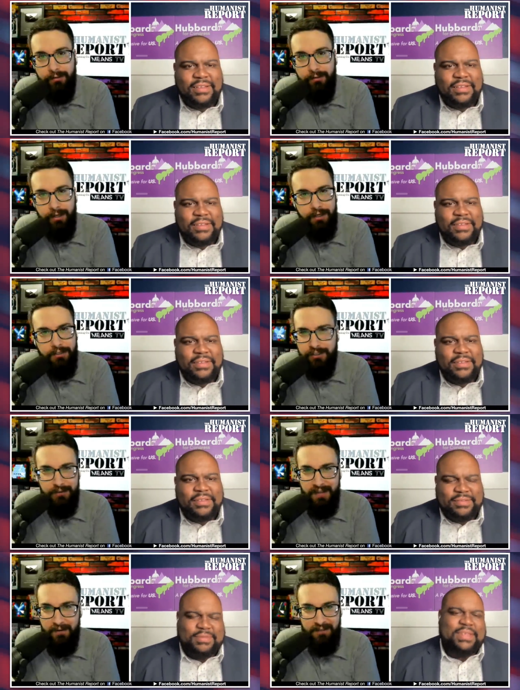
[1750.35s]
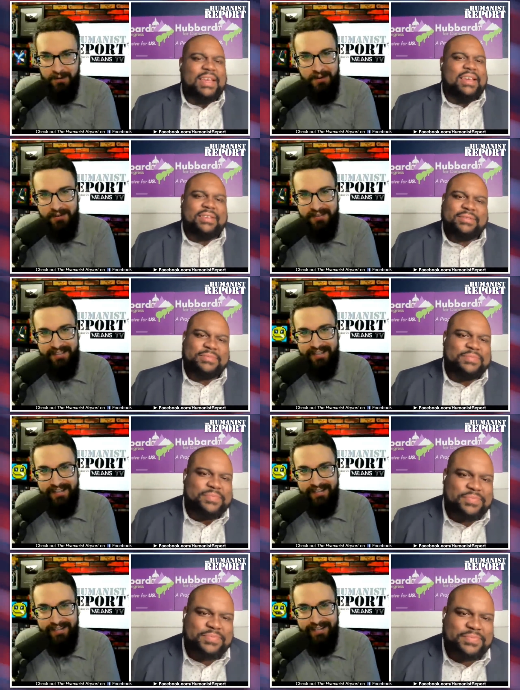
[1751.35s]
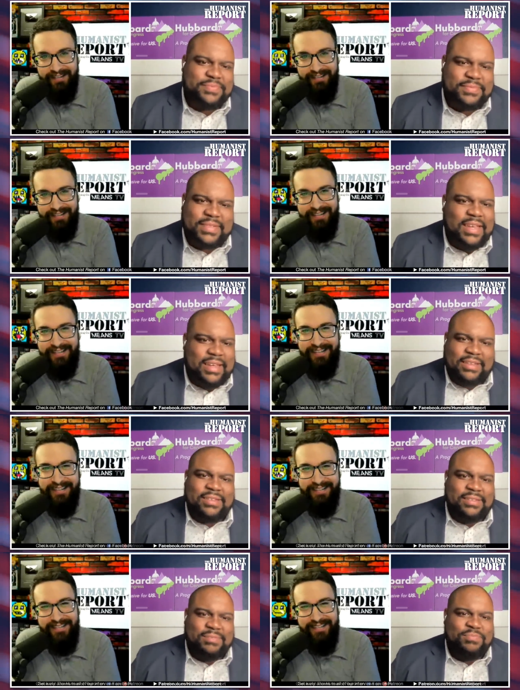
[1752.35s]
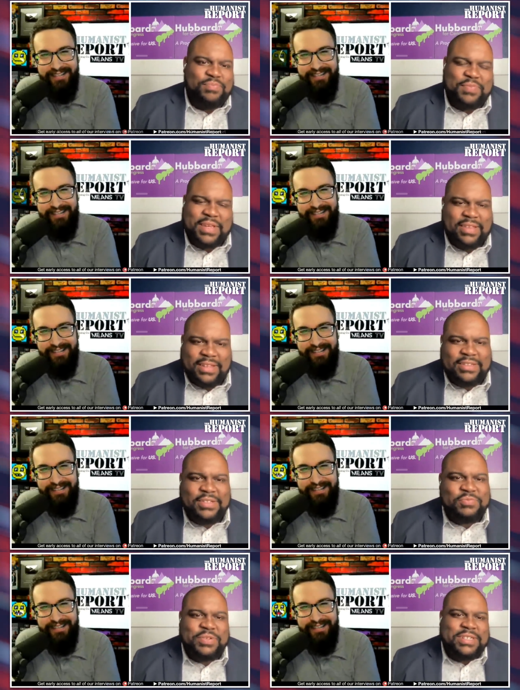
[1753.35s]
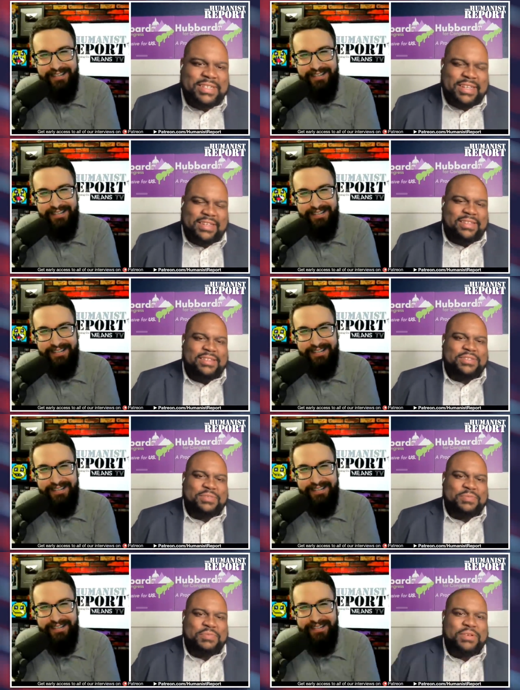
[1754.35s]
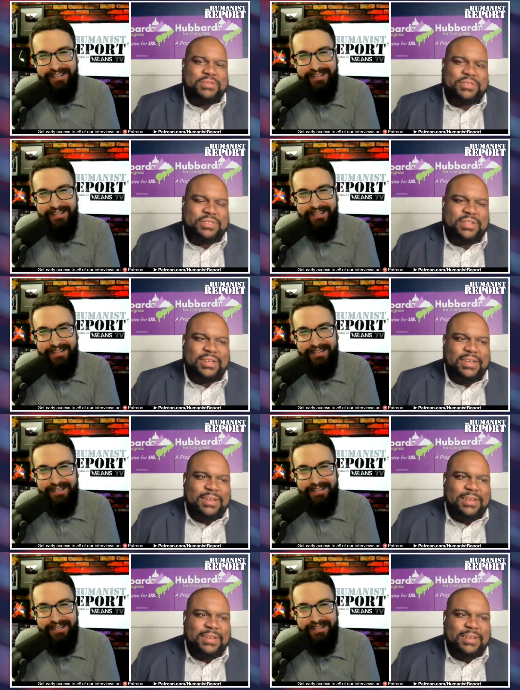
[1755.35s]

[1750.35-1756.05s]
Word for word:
Speaker 1: Like, is she doing that with the Green New Deal?
Speaker 2: Yeah, like the ridiculous, most